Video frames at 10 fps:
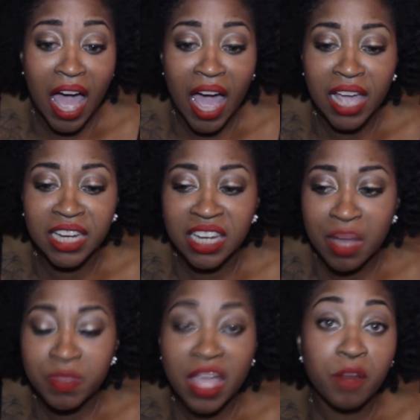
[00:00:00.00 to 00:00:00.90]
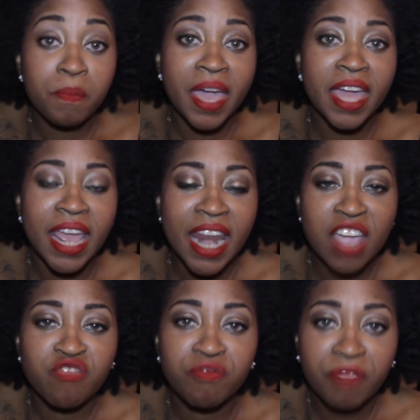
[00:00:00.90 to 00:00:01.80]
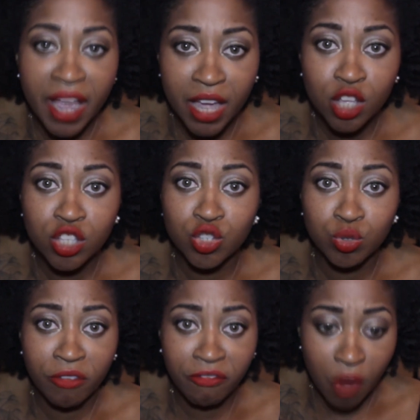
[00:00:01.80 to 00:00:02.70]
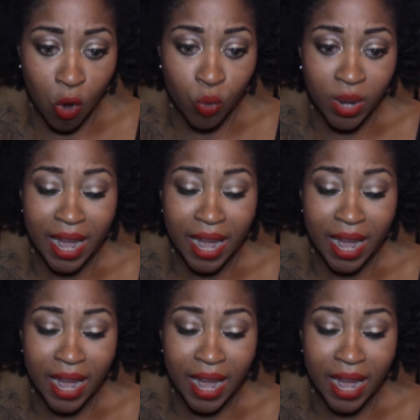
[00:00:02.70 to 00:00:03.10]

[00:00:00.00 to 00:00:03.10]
I leapt out of bed and I ran to the phone